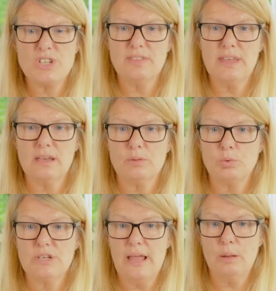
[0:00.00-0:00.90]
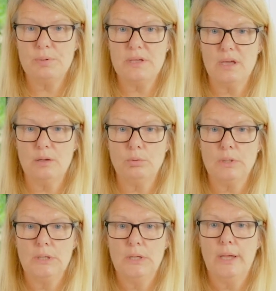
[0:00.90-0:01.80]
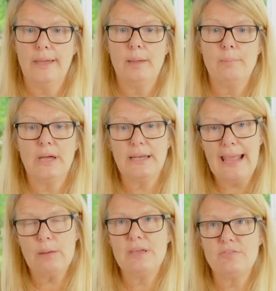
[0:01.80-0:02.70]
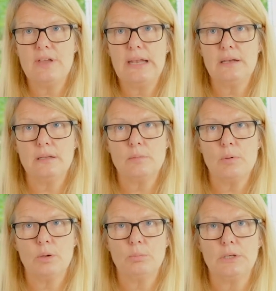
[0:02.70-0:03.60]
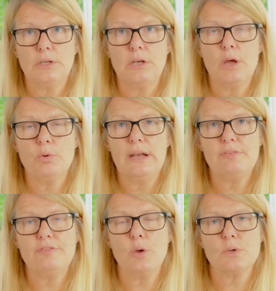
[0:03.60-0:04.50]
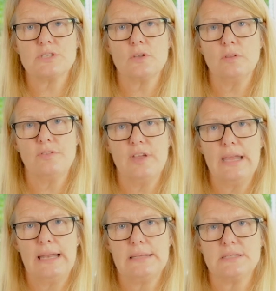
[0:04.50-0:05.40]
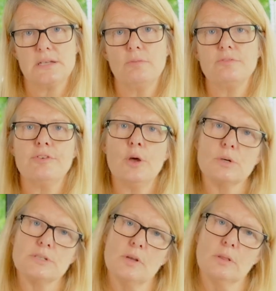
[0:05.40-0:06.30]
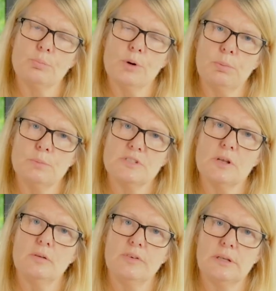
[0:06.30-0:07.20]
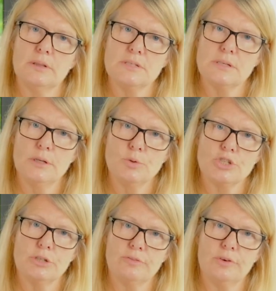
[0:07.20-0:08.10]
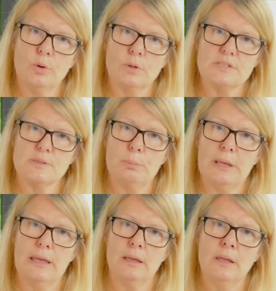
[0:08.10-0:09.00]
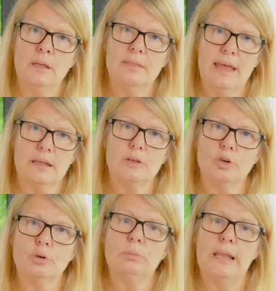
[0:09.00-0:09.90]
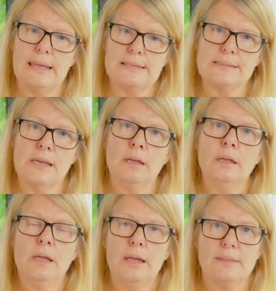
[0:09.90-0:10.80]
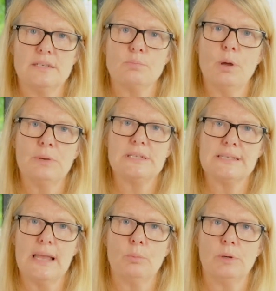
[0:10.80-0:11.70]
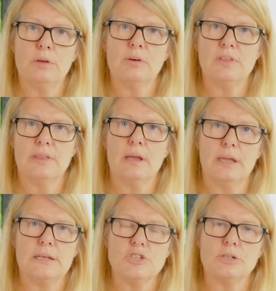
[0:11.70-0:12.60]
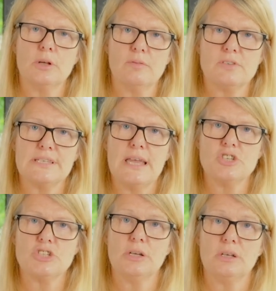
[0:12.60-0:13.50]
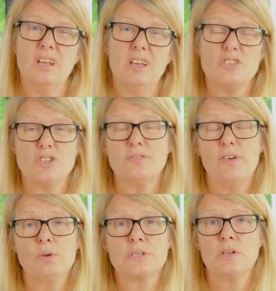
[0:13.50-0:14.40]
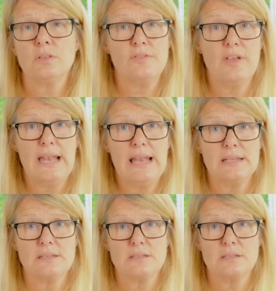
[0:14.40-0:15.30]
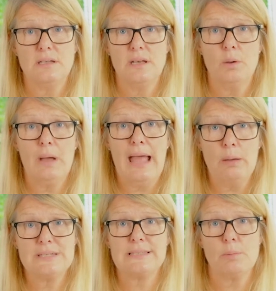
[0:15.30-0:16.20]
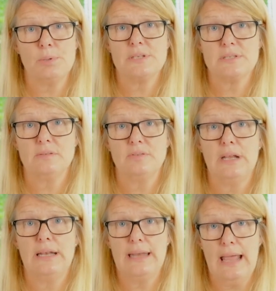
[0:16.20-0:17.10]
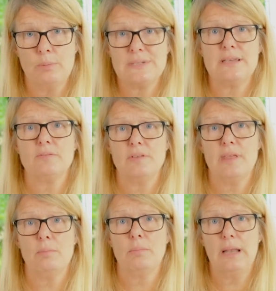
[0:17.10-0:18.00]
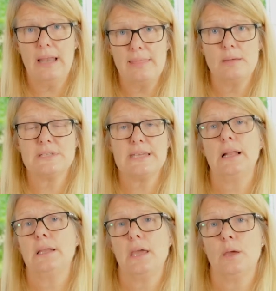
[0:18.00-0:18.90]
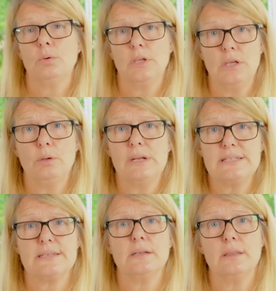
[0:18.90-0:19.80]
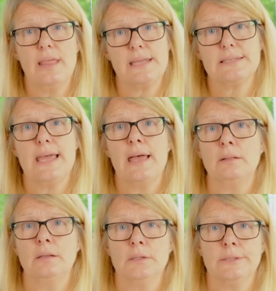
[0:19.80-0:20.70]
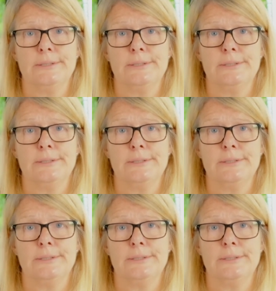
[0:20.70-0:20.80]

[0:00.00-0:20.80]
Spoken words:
do you think would help you? And how are you feeling at the moment? Really focus on the feelings. Don't focus on the problem solving and the solution focused bit. That can come later. At this moment in time, when you're having that initial conversation, just focus on the feelings. How is that person feeling? How is it for them? Let them tell you. You listen, they tell.